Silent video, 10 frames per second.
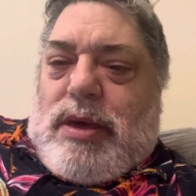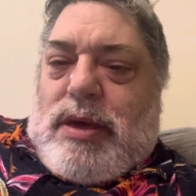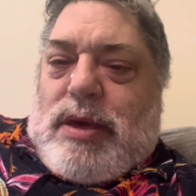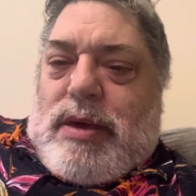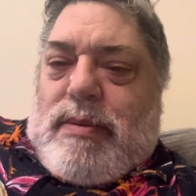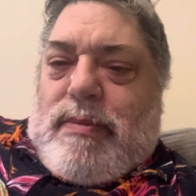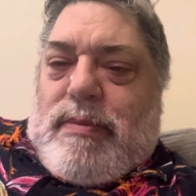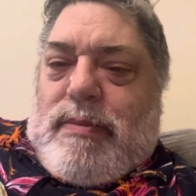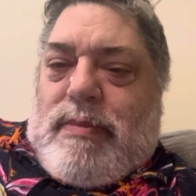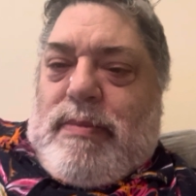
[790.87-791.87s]
Uh, um,
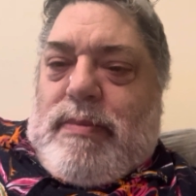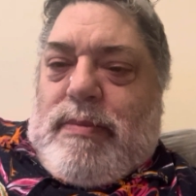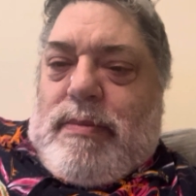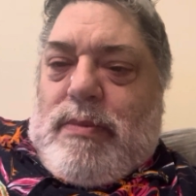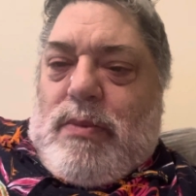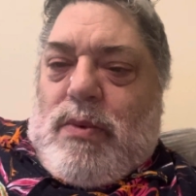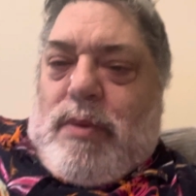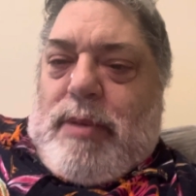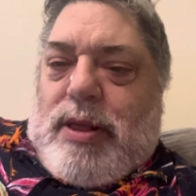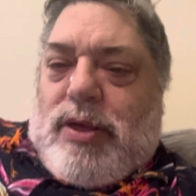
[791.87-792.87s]
would
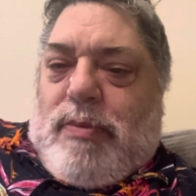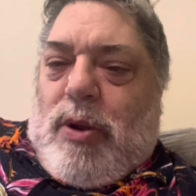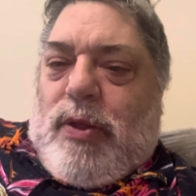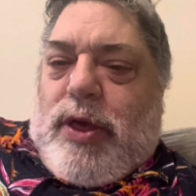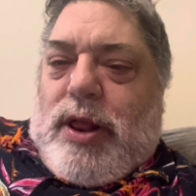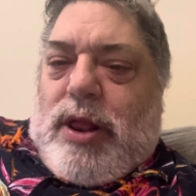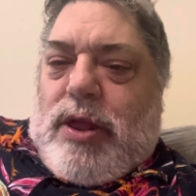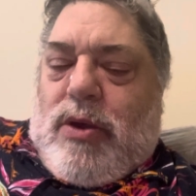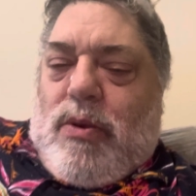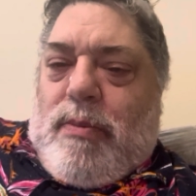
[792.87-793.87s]
have been the smart thing to
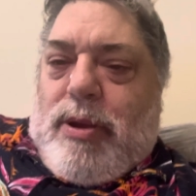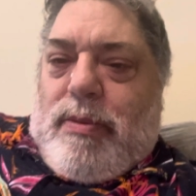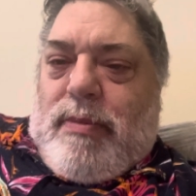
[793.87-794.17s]
do, but